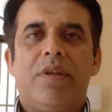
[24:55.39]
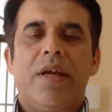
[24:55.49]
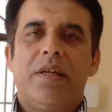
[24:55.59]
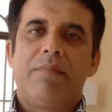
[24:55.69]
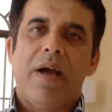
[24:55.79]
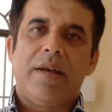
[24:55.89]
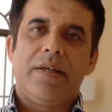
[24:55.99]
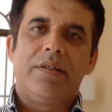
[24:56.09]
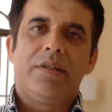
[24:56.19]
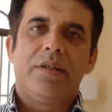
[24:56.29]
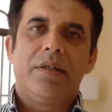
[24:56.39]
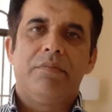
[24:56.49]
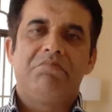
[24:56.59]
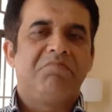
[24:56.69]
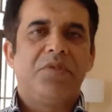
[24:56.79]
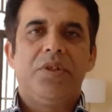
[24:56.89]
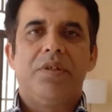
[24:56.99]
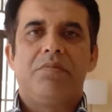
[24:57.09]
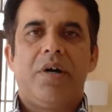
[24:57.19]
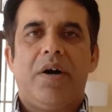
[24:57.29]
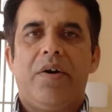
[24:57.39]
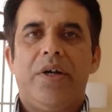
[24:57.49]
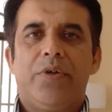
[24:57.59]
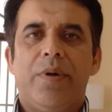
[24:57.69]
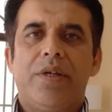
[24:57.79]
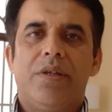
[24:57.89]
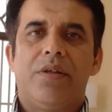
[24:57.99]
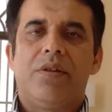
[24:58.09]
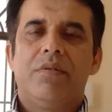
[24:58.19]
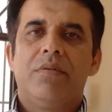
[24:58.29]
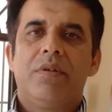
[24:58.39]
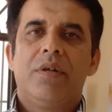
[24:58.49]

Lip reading: getting married early 20s.